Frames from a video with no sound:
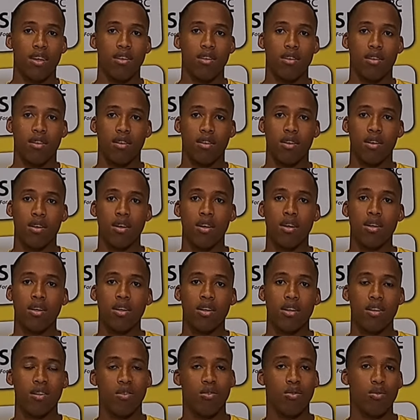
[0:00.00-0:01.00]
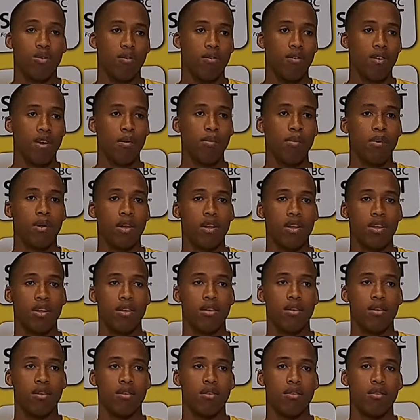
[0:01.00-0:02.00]
turned into a family,
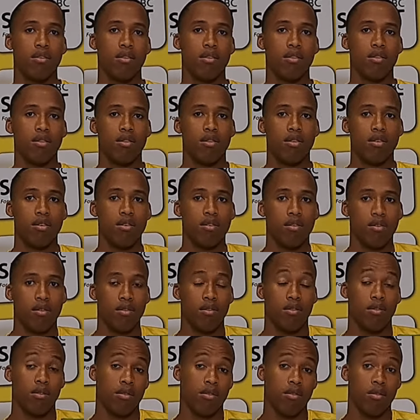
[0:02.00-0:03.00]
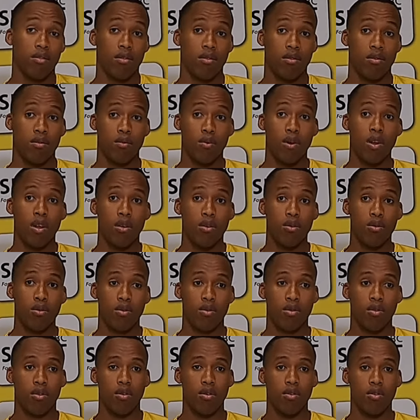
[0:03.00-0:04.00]
and this is really
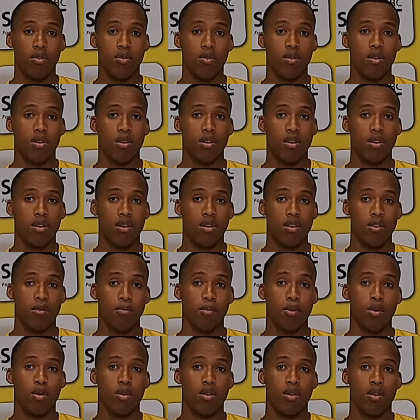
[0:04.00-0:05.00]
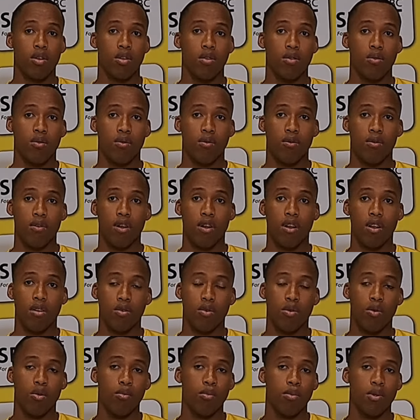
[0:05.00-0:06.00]
good also in a, in a sport to feel
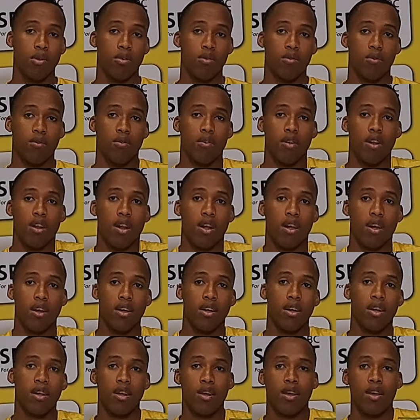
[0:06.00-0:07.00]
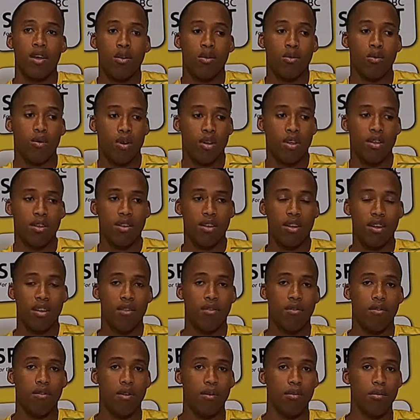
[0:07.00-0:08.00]
at home and to feel like you are inside
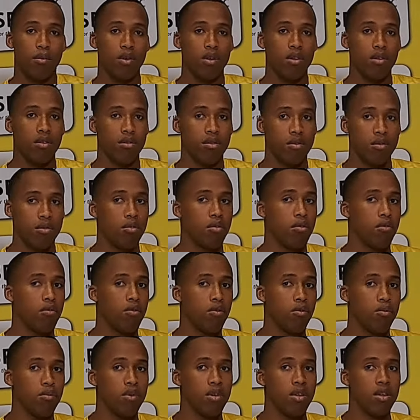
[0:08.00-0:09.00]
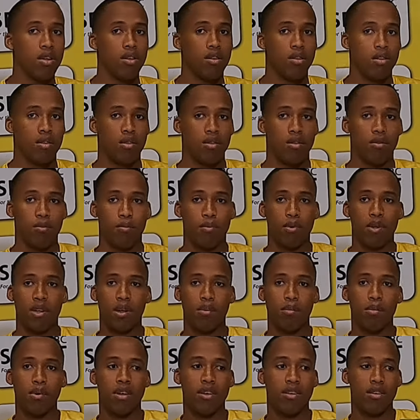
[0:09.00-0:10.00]
the family. So for me, it's been
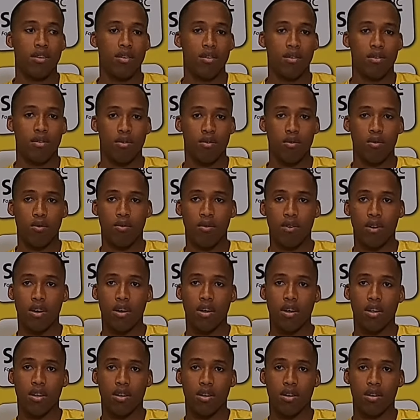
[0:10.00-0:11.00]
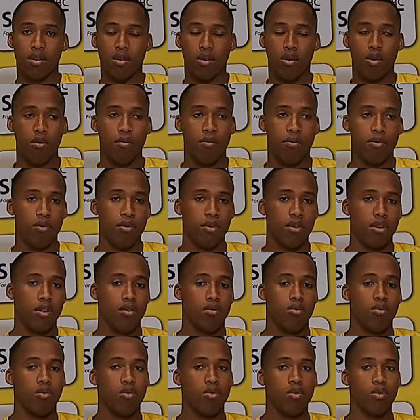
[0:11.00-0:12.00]
amazing so far, and hopefully
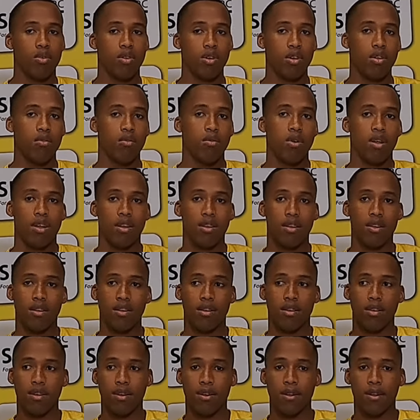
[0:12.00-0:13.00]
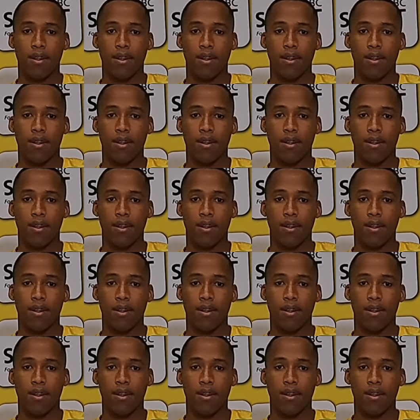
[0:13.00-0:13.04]
it will continue like this.